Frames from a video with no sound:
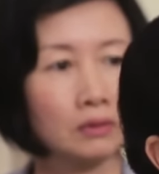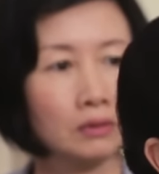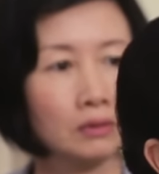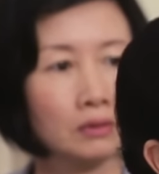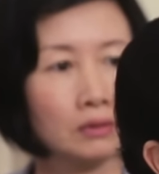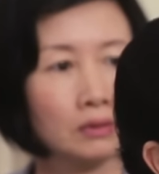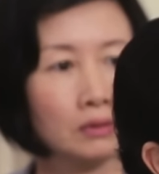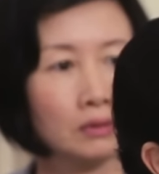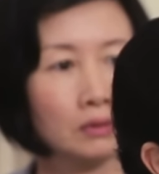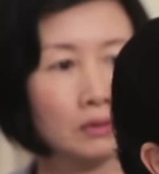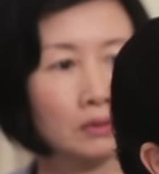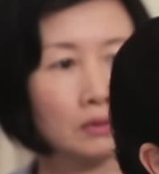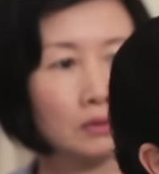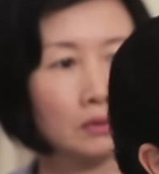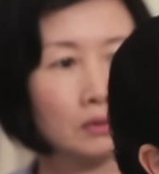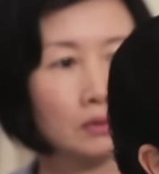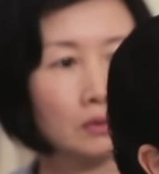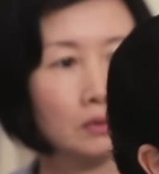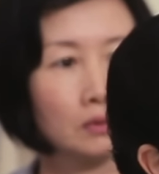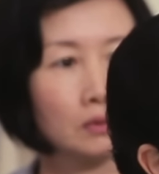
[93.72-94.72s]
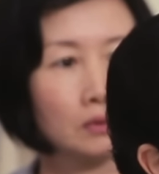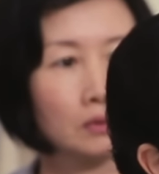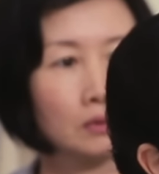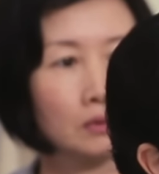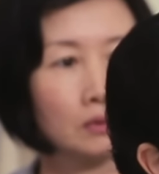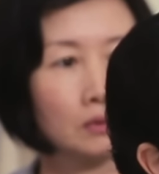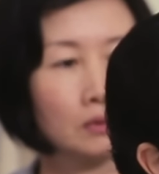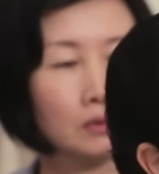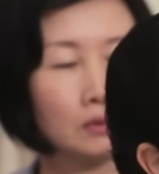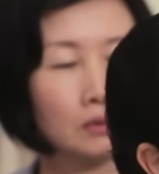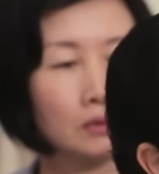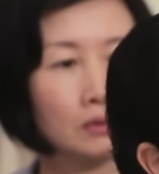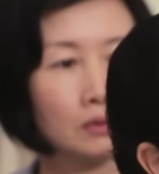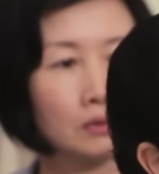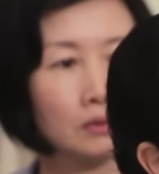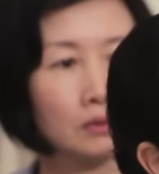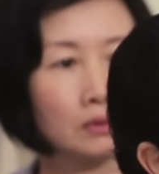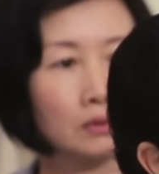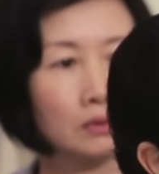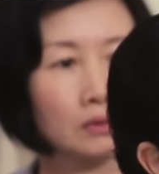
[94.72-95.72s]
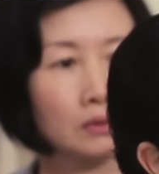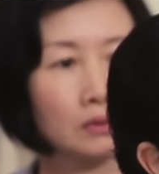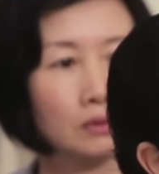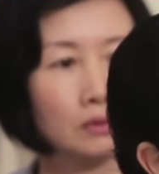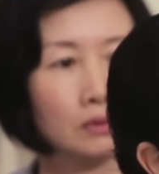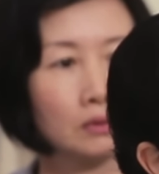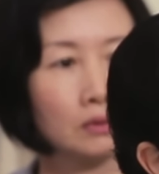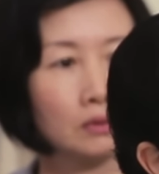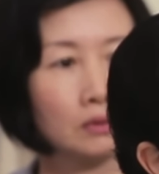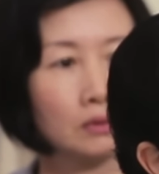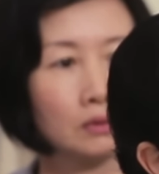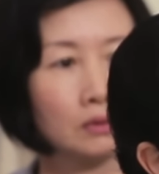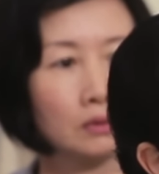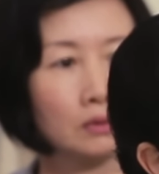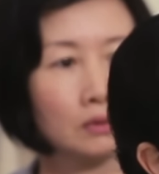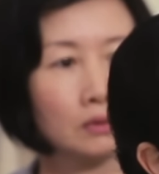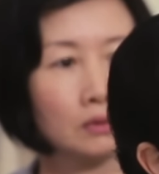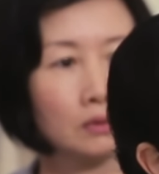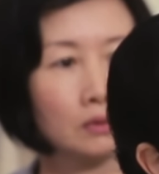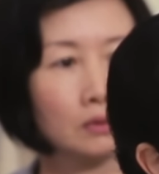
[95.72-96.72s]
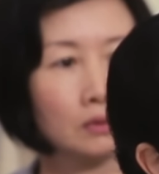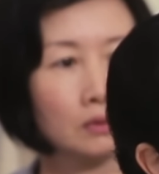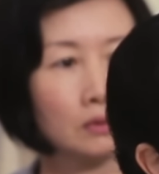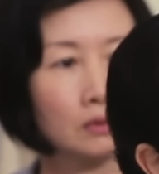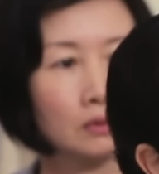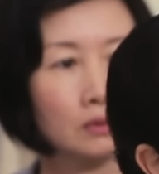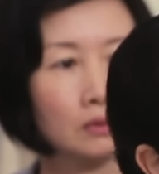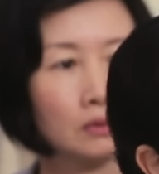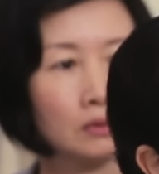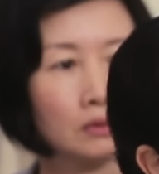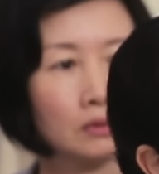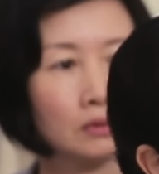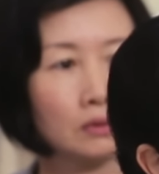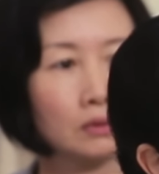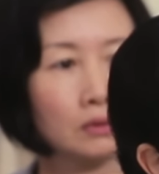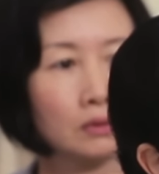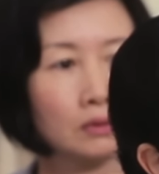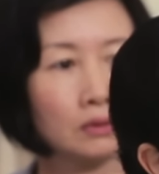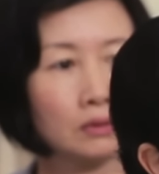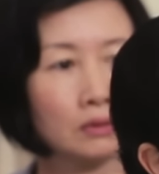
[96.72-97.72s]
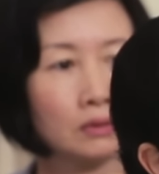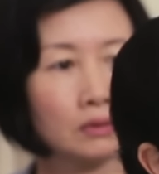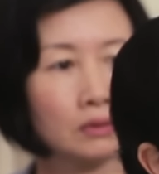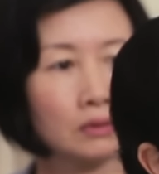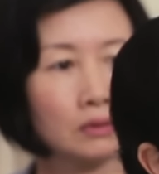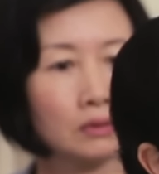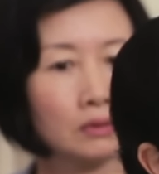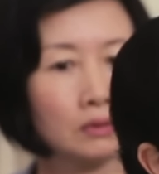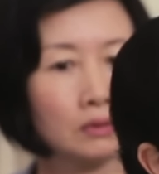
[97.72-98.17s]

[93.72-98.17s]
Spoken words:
The person shown says nothing.